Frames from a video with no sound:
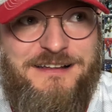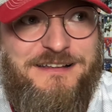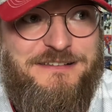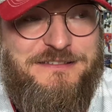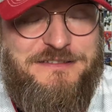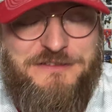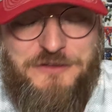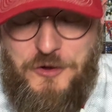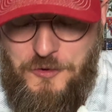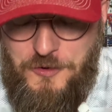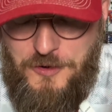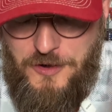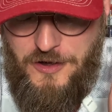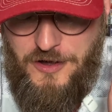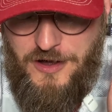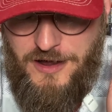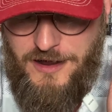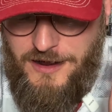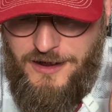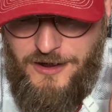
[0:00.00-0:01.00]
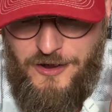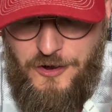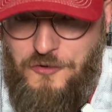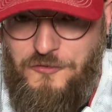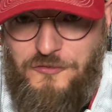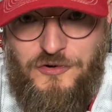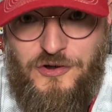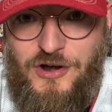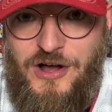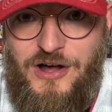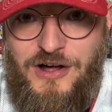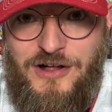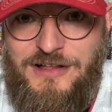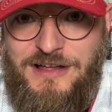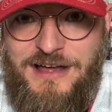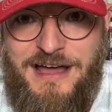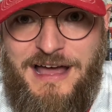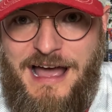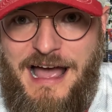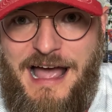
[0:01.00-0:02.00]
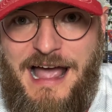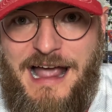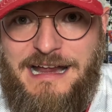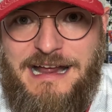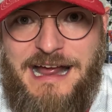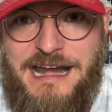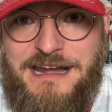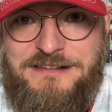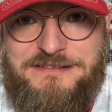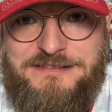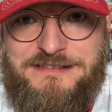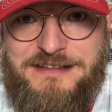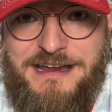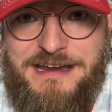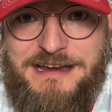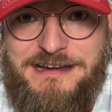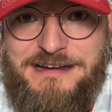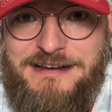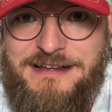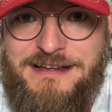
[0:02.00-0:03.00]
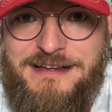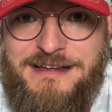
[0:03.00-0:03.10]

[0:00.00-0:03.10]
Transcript: So overall, I gotta say,